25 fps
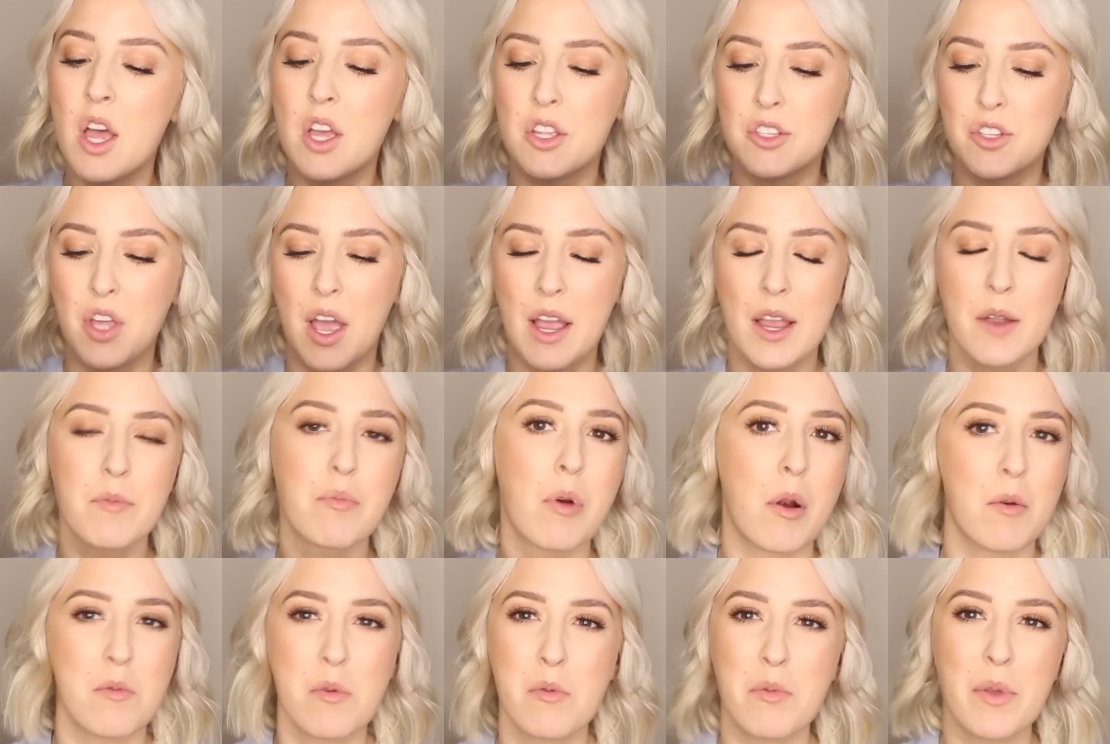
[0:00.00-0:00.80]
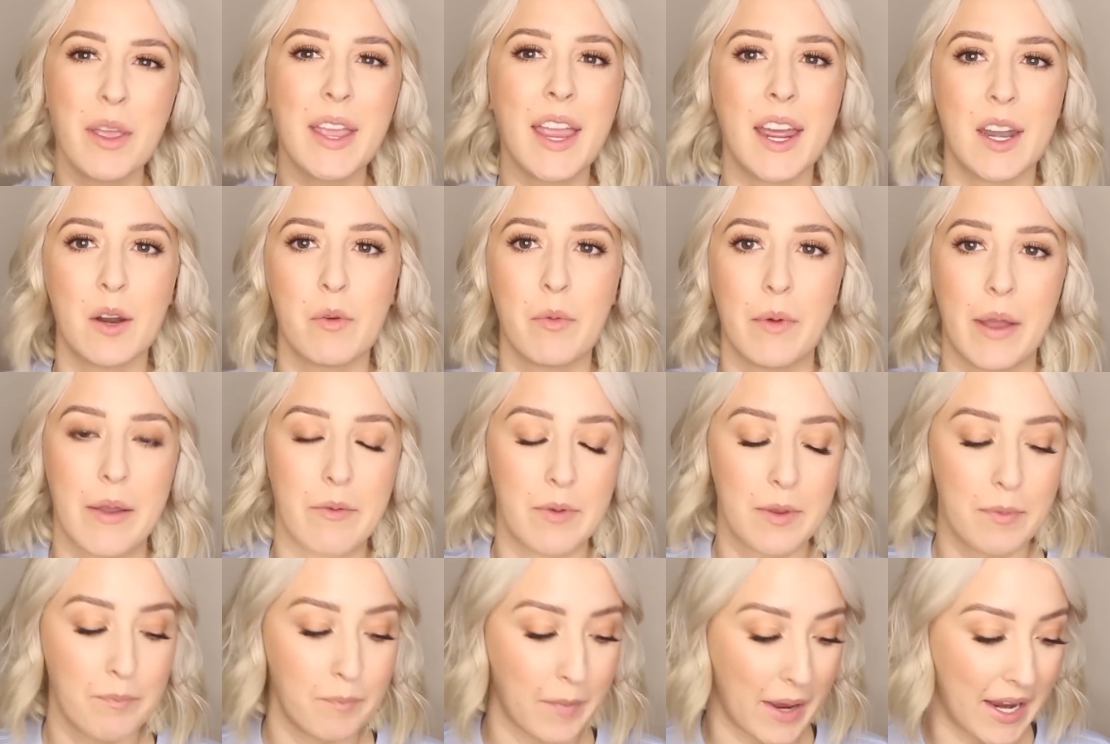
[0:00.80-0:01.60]
So I could probably get away
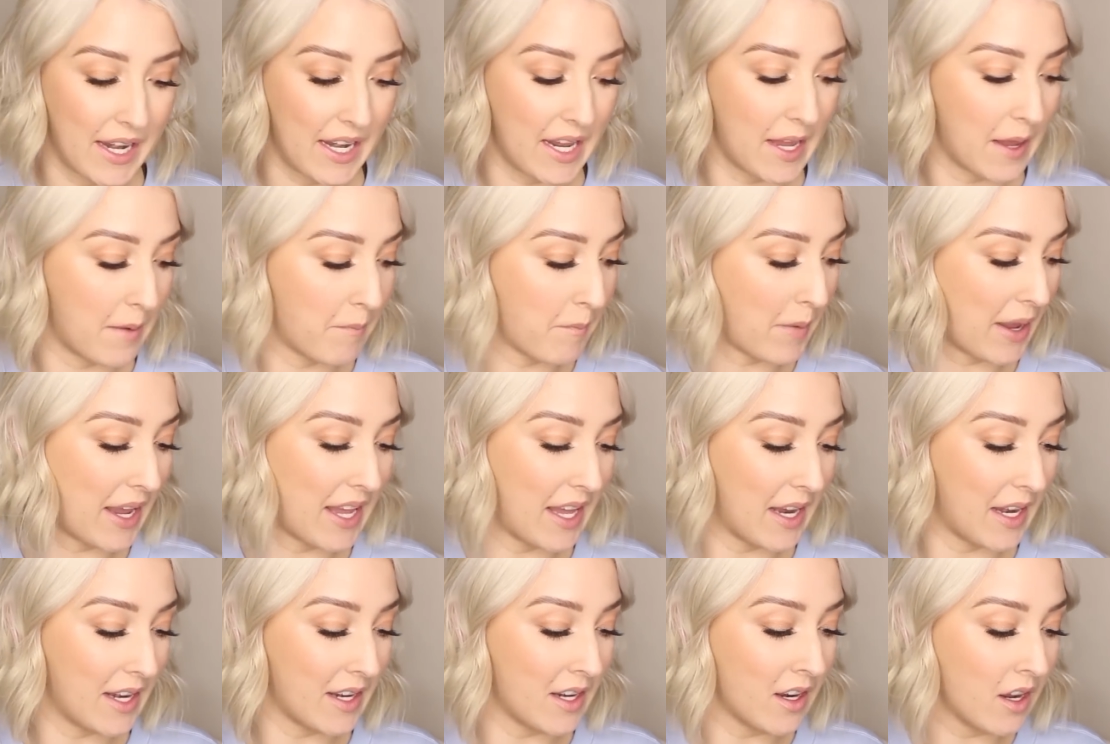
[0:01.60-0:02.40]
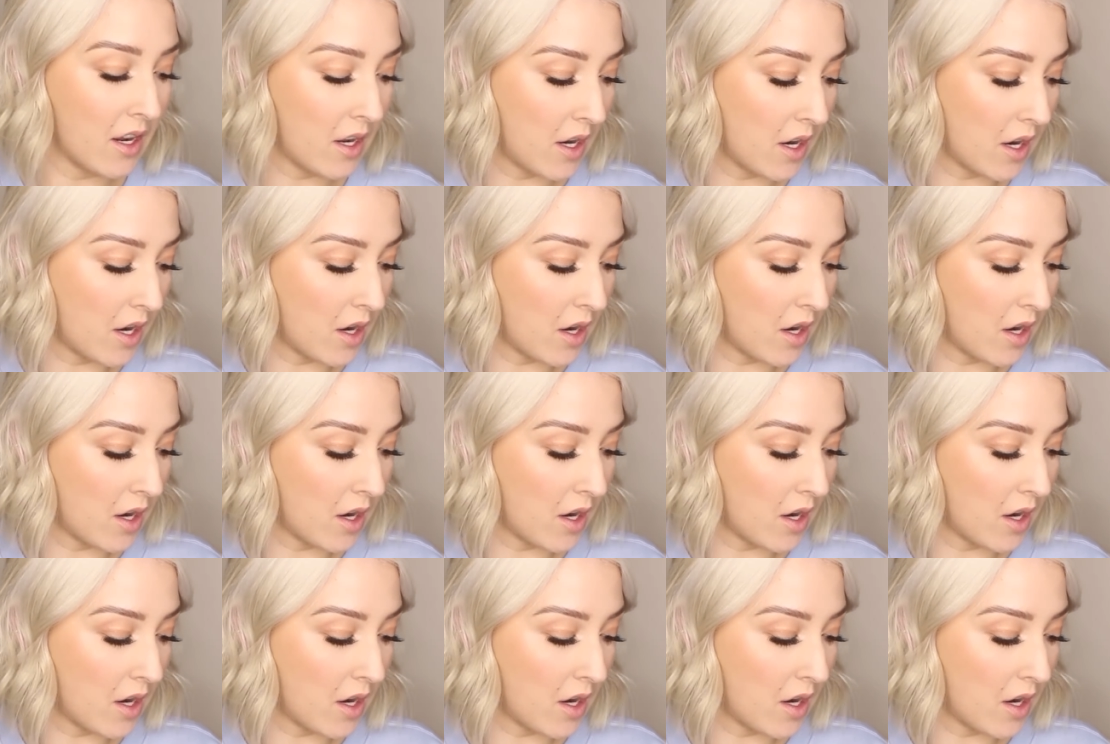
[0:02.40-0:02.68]
with medium in